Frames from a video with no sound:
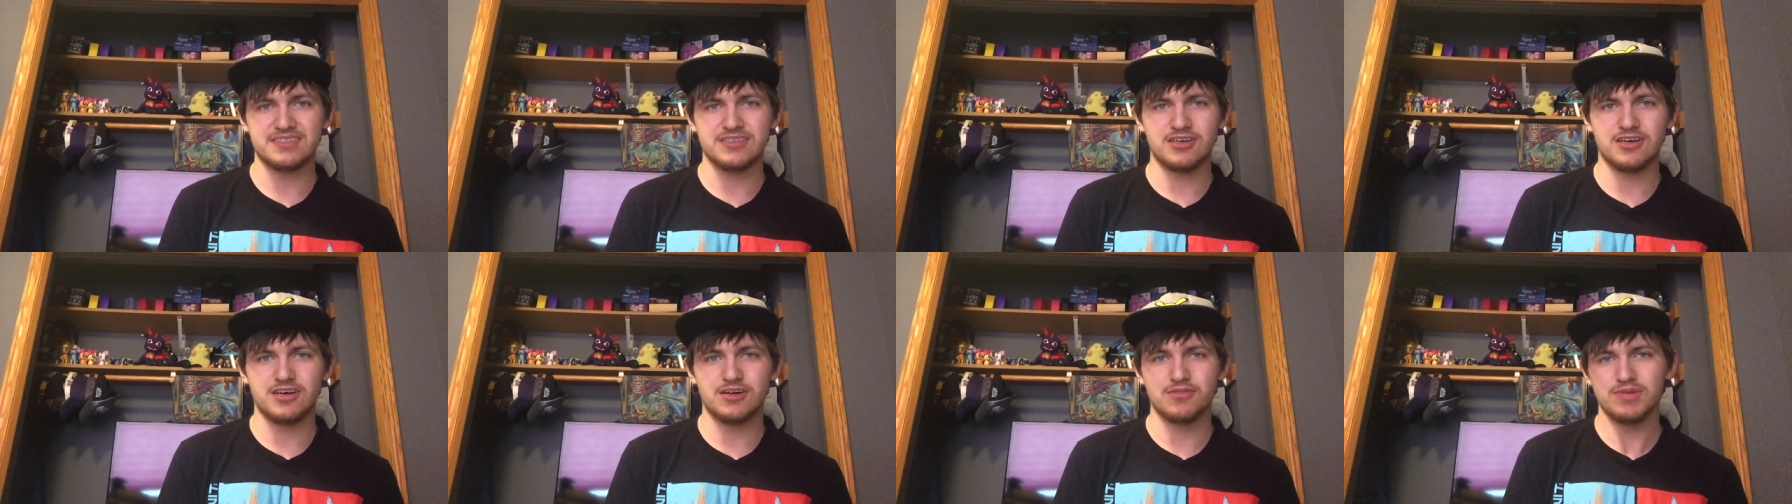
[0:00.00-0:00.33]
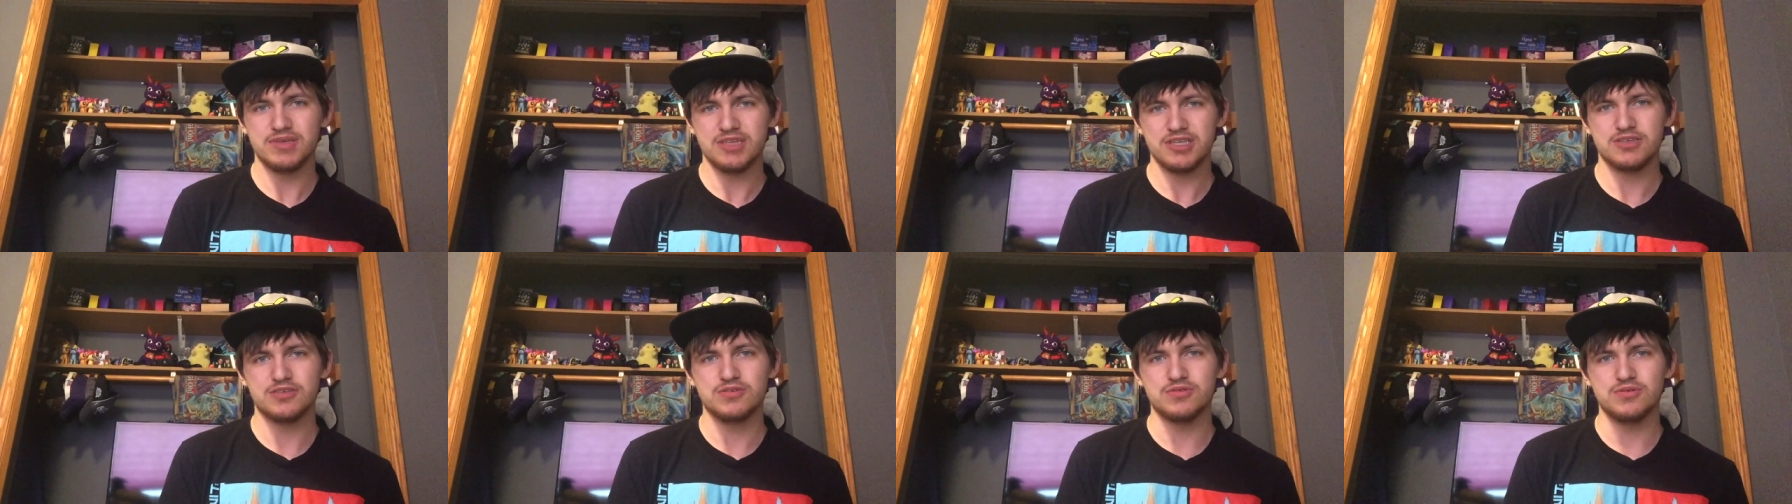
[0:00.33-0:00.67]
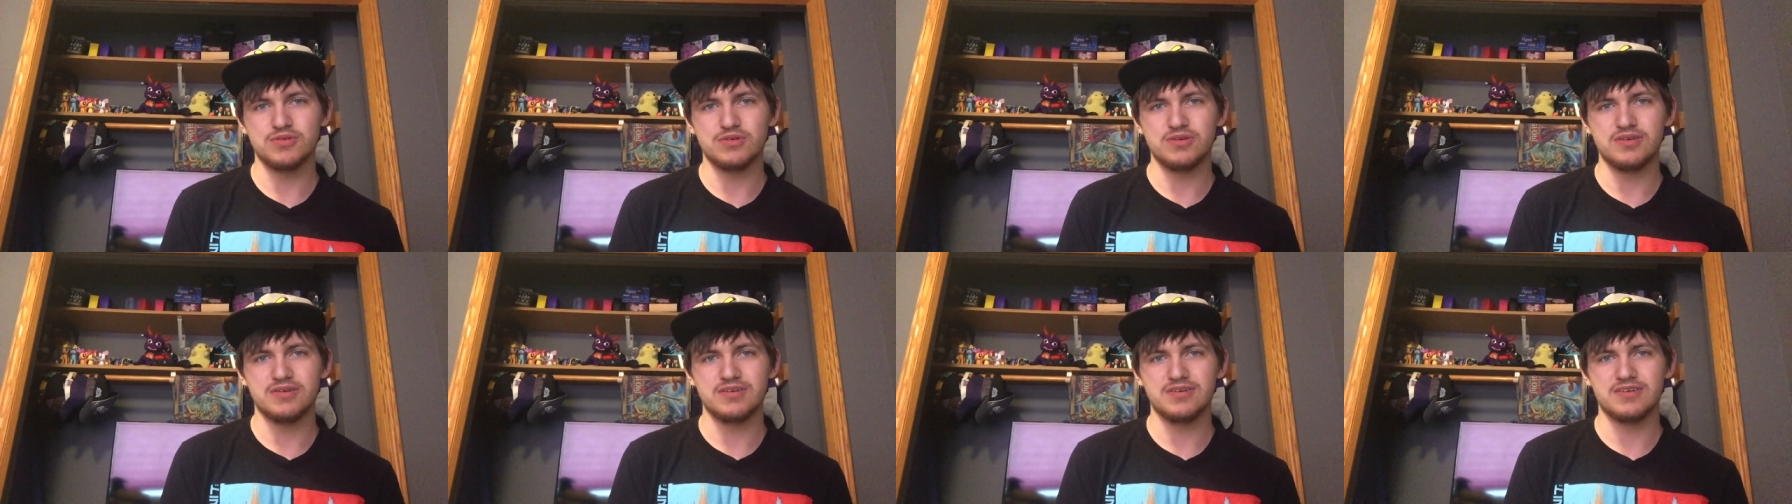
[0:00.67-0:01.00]
are really
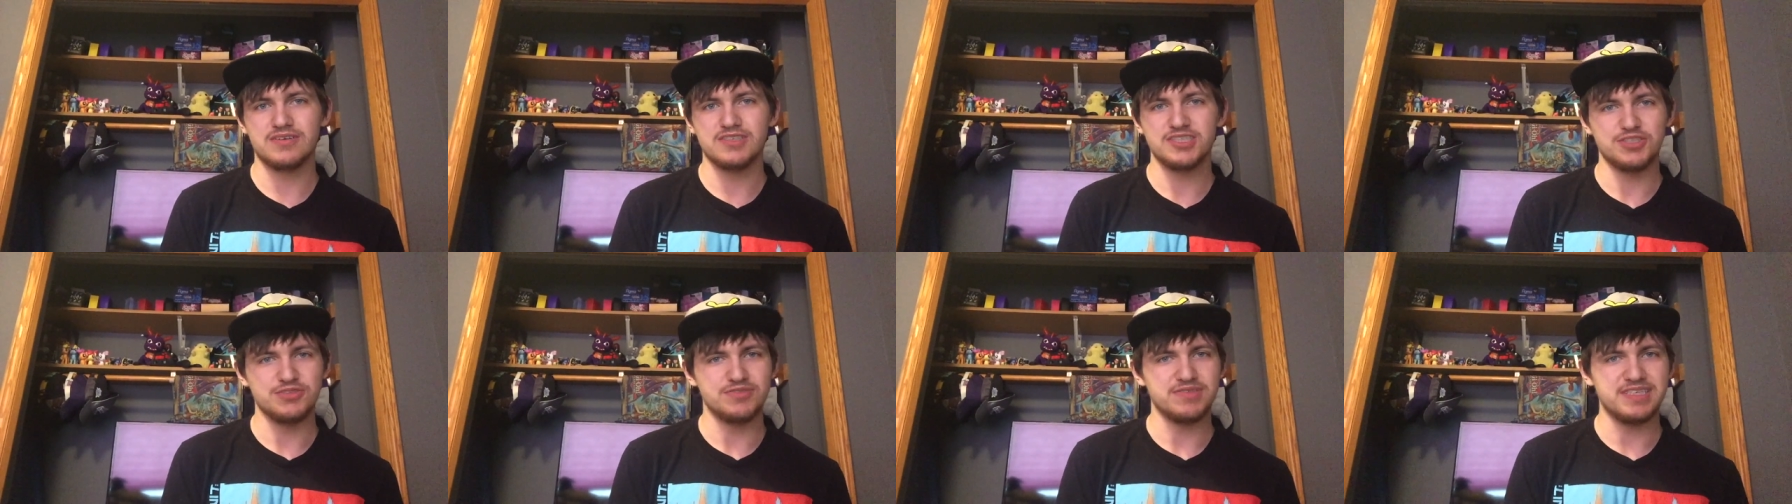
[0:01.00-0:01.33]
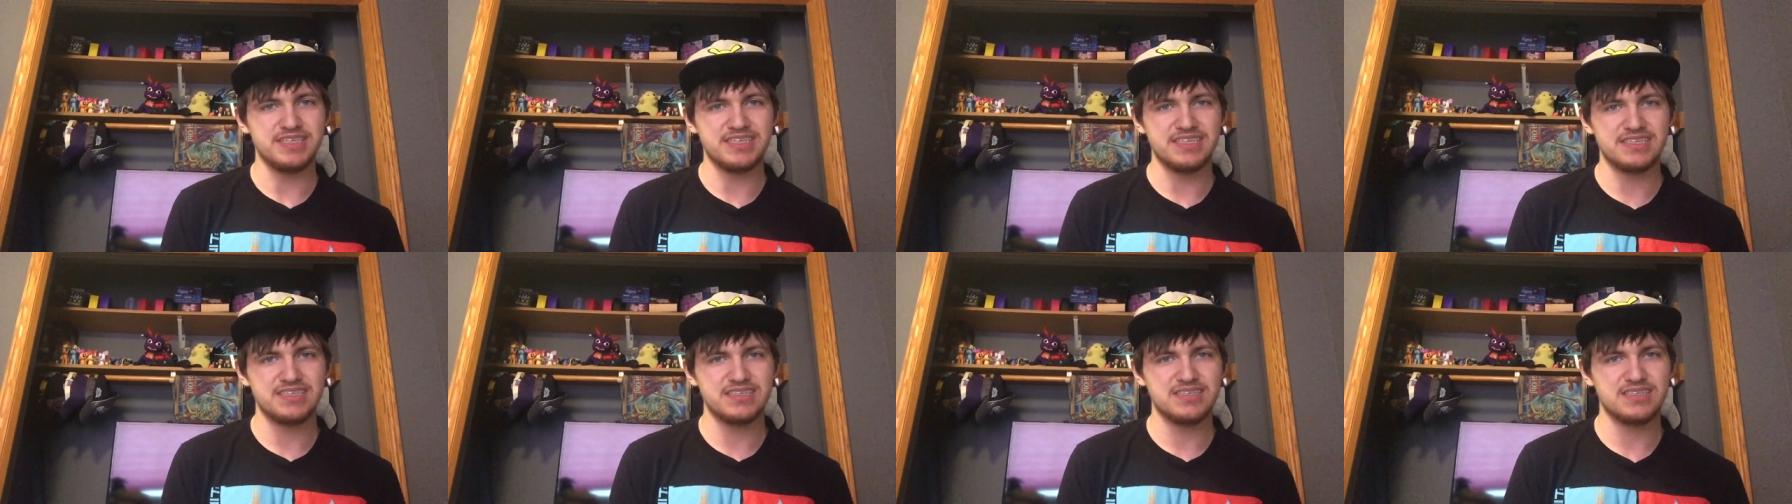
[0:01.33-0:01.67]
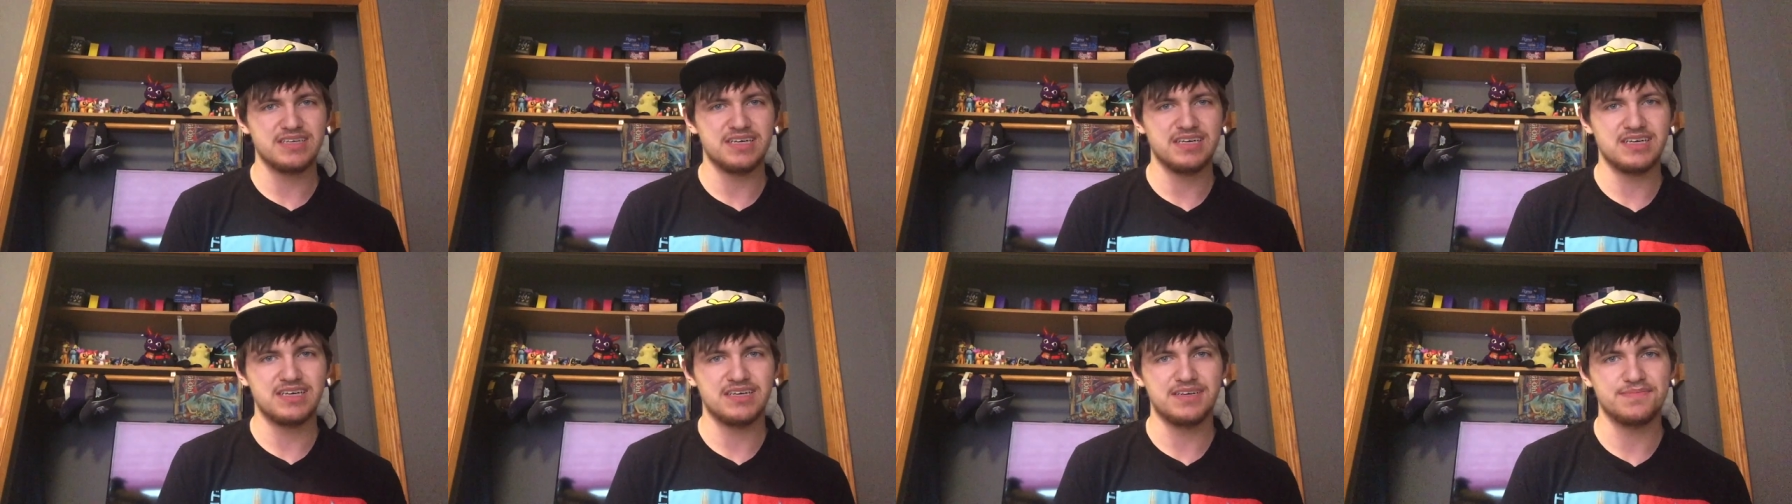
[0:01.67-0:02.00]
cool,
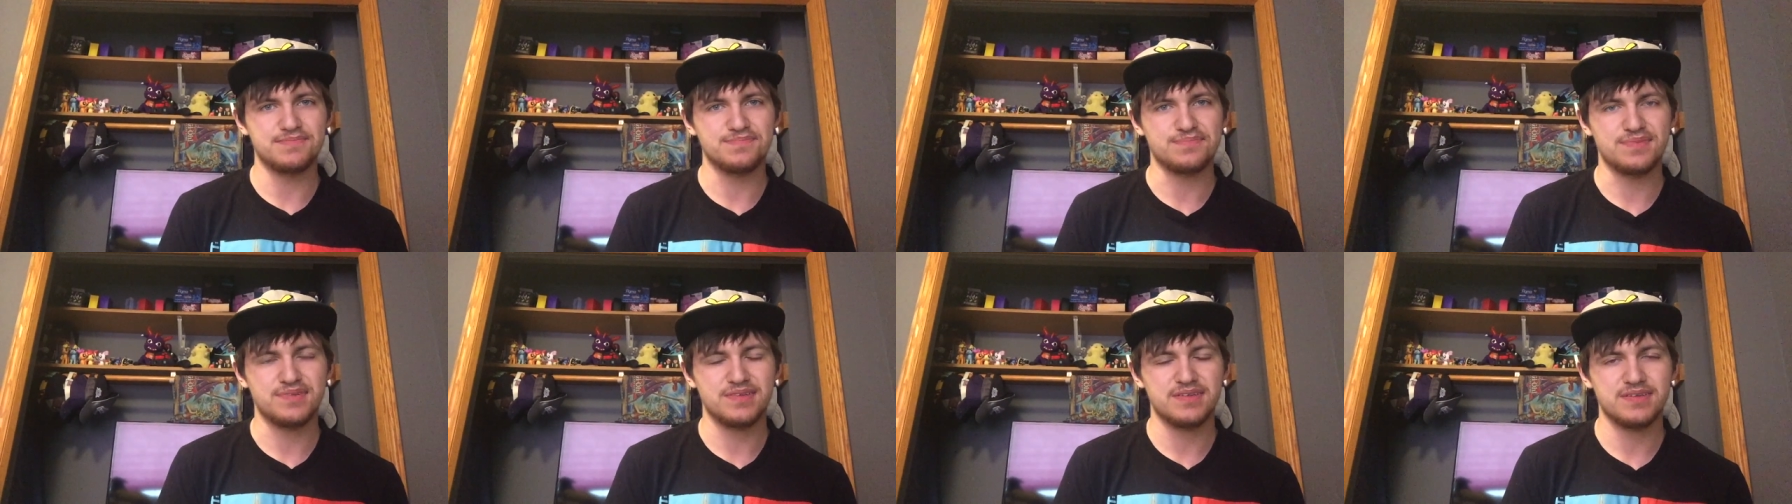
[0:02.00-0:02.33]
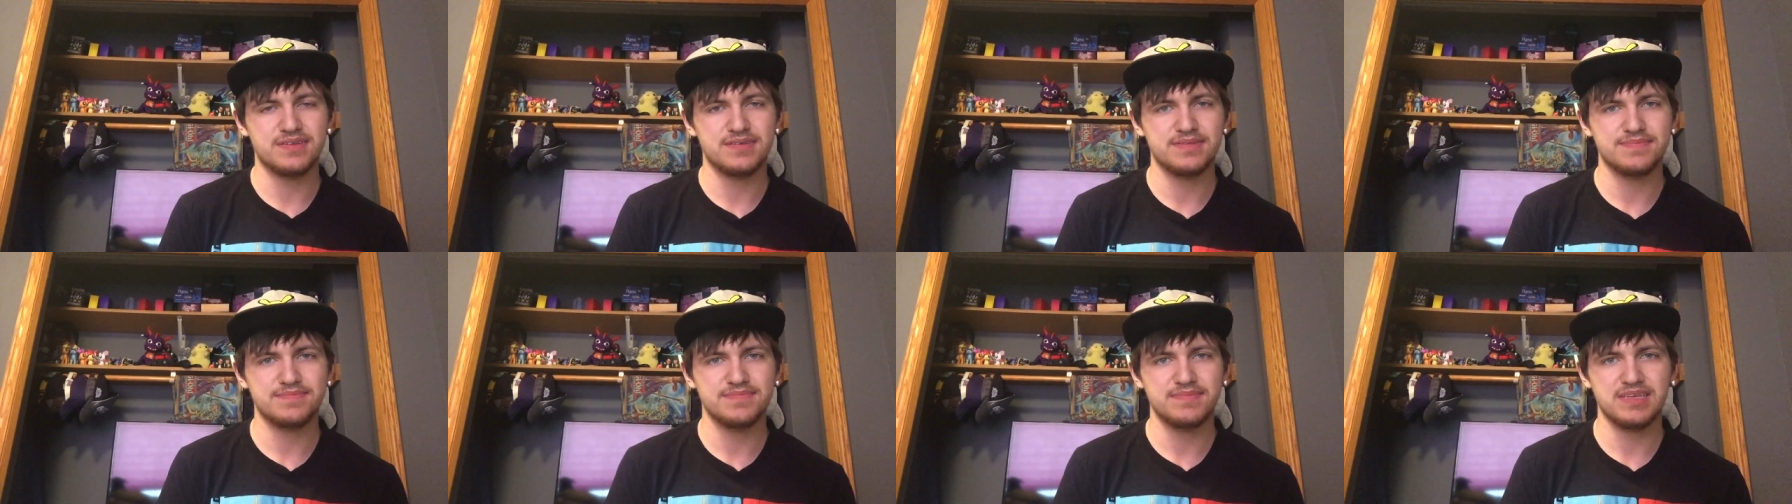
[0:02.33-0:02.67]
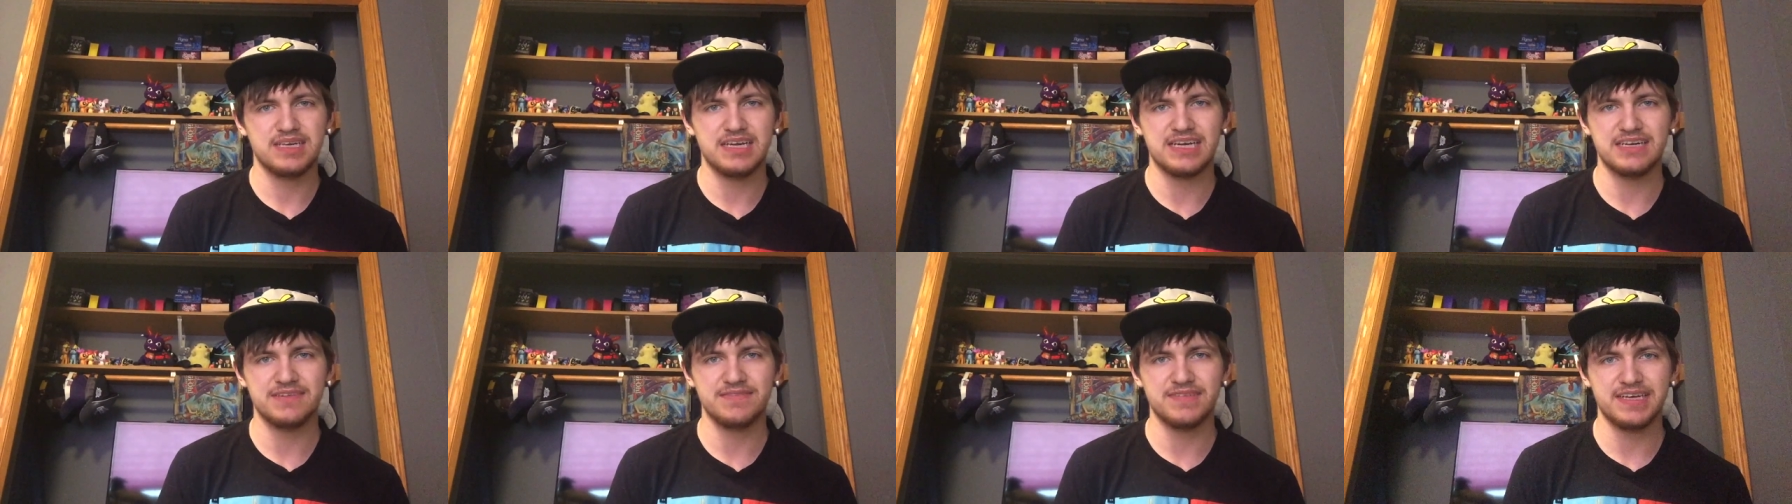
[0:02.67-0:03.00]
unique, kind
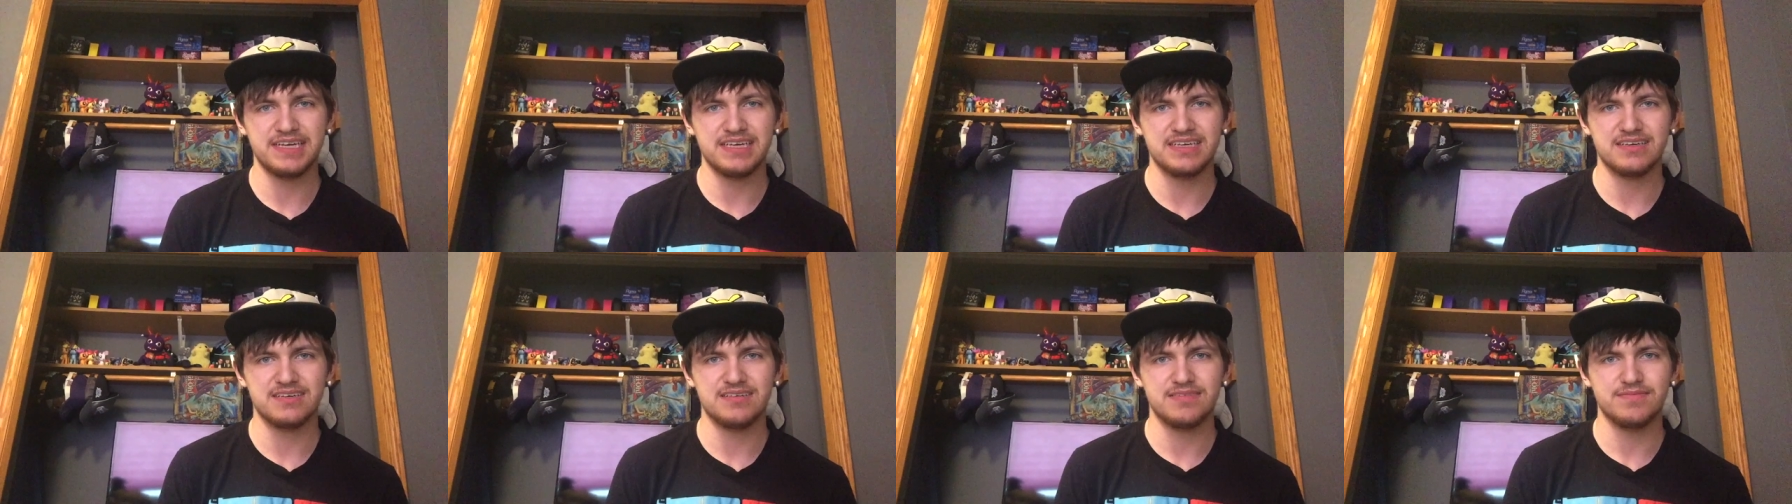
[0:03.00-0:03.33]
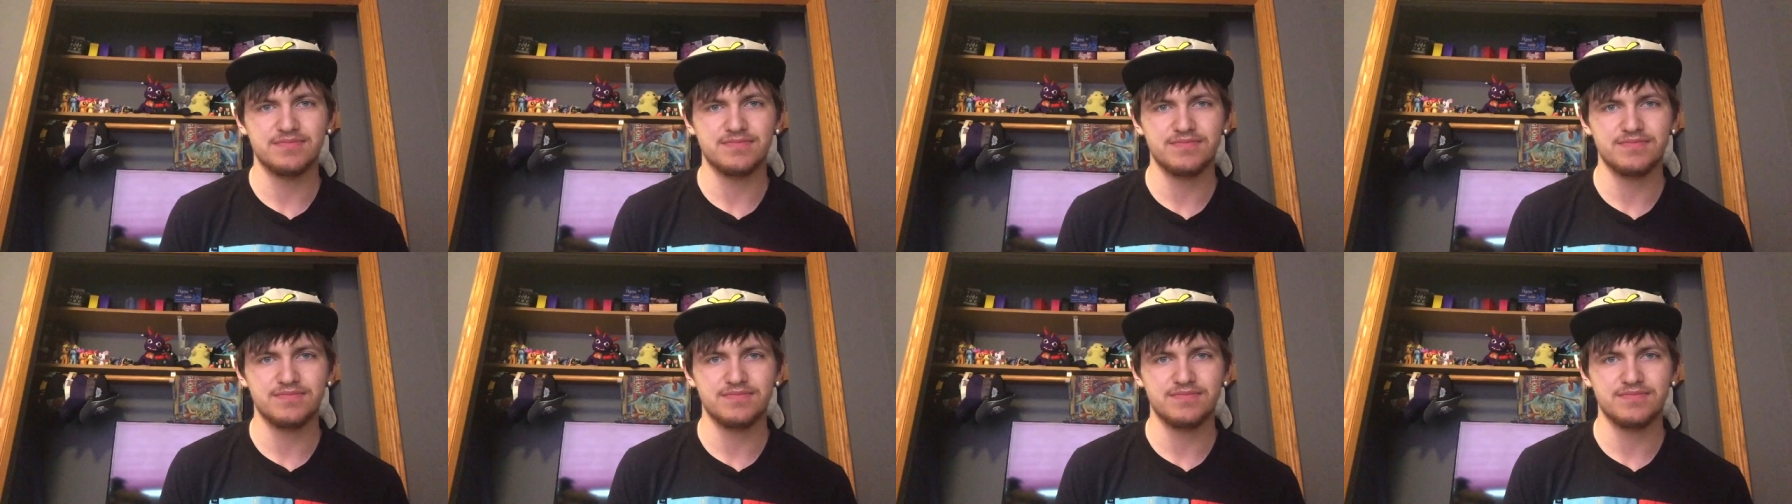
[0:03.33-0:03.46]
of like